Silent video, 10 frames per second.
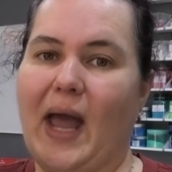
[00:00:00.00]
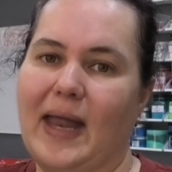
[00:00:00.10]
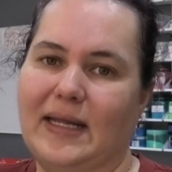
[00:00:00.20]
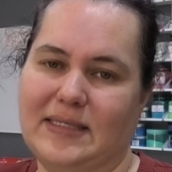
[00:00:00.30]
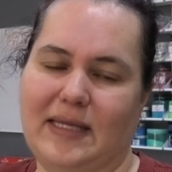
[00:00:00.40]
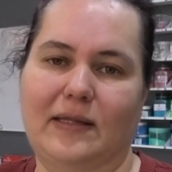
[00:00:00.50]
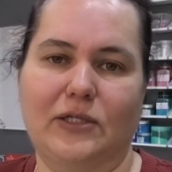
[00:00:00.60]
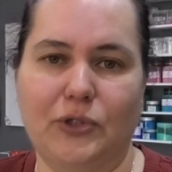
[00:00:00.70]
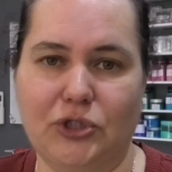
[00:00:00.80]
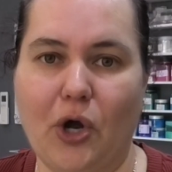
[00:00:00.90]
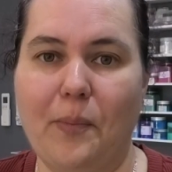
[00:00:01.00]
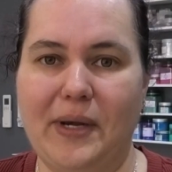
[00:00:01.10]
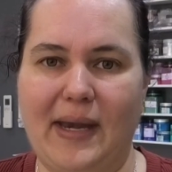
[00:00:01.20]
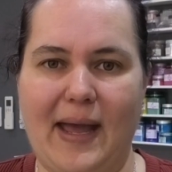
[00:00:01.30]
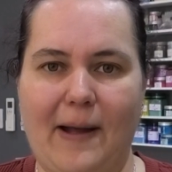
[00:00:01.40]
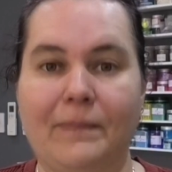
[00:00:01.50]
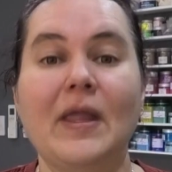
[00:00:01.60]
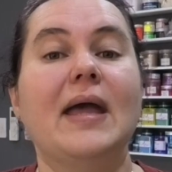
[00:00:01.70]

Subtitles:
and it's in the shop now.